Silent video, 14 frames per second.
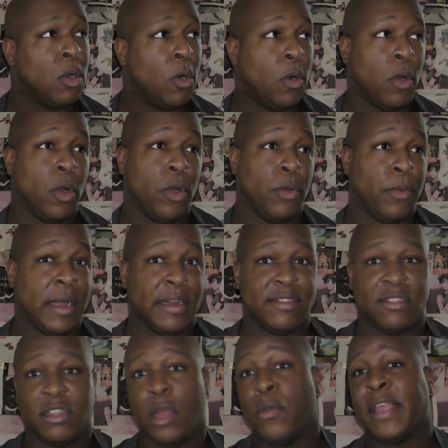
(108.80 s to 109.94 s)
or where
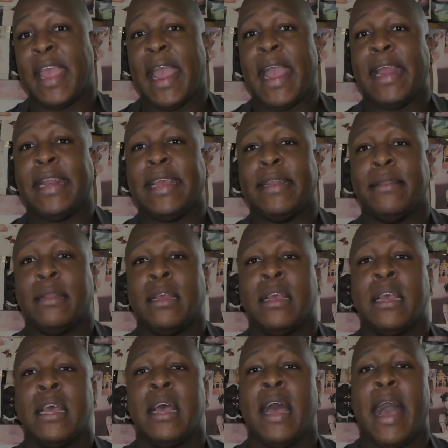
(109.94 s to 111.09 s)
it's located.
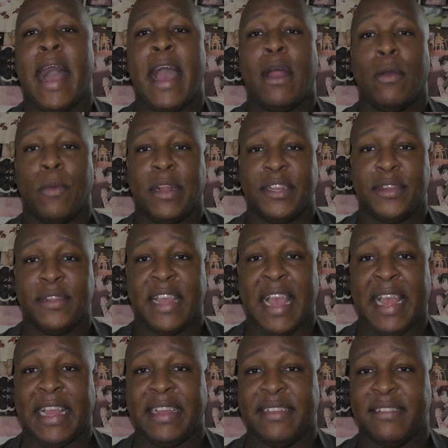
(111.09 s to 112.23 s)
I don't want you
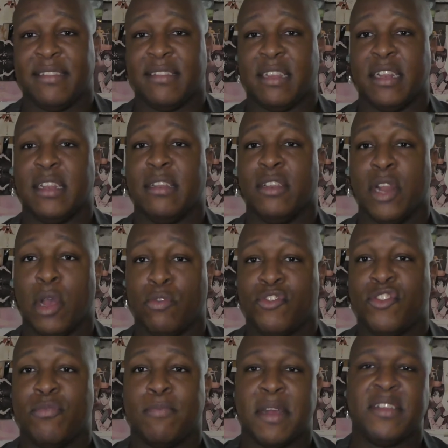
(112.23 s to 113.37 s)
guys to know
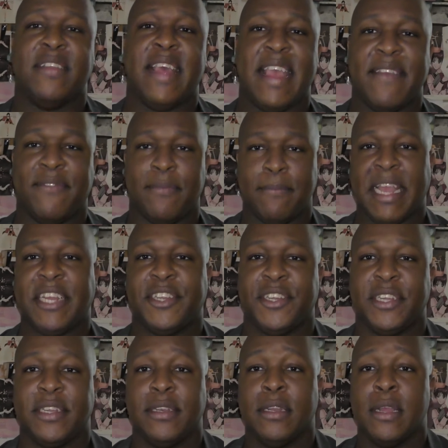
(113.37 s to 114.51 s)
too much of that
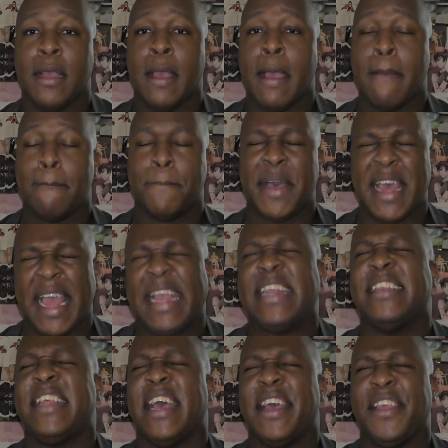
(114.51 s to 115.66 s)
information. But I
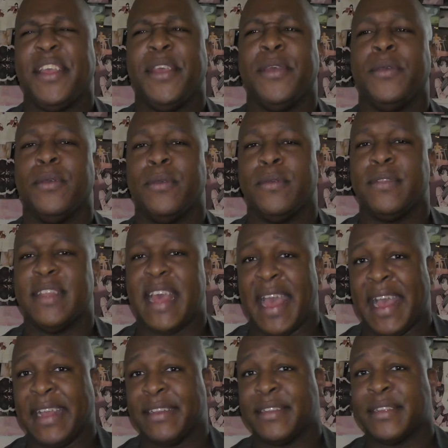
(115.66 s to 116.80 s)
can tell you
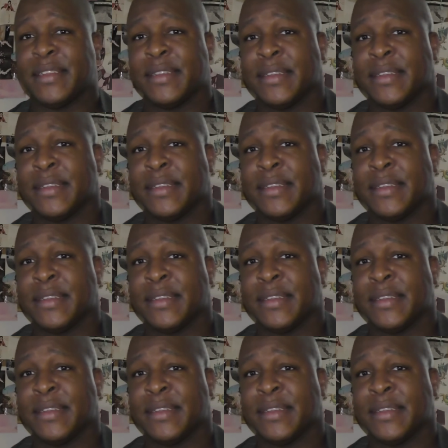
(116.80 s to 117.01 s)
that